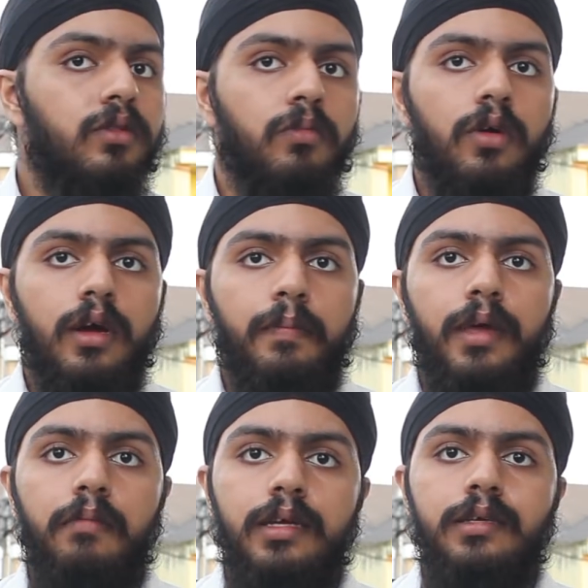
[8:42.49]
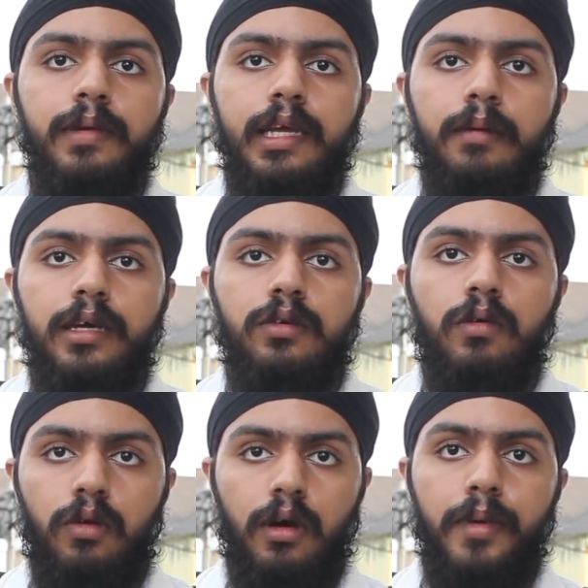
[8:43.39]
tomorrow got PIBG meeting in my school.
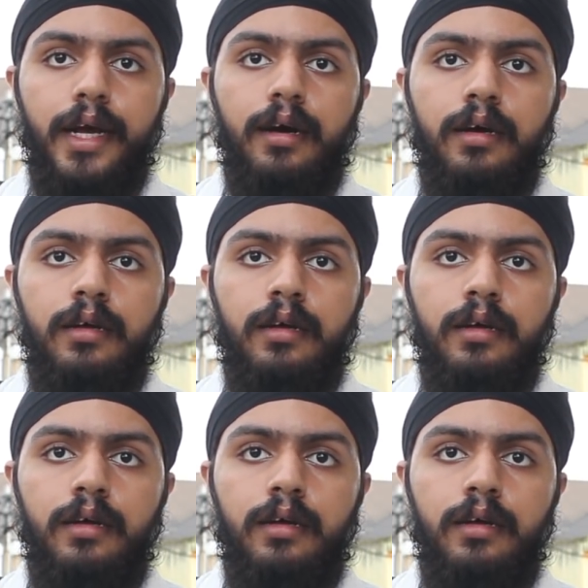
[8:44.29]
You coming ah?